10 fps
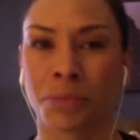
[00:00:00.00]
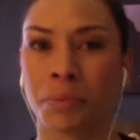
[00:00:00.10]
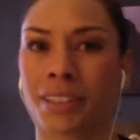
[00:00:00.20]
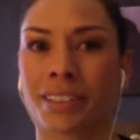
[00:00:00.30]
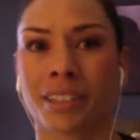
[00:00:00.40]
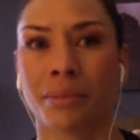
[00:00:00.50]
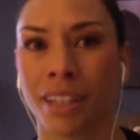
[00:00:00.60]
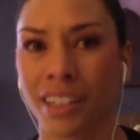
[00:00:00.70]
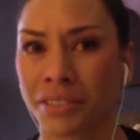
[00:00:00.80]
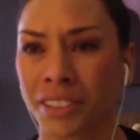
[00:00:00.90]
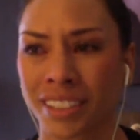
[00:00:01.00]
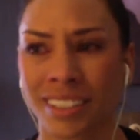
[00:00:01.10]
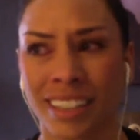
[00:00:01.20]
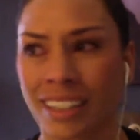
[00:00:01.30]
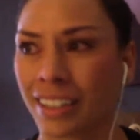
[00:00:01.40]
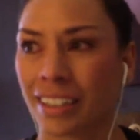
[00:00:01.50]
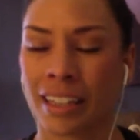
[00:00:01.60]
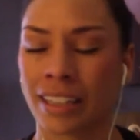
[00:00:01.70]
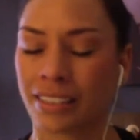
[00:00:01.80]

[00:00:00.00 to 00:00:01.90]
But to me, it was just like that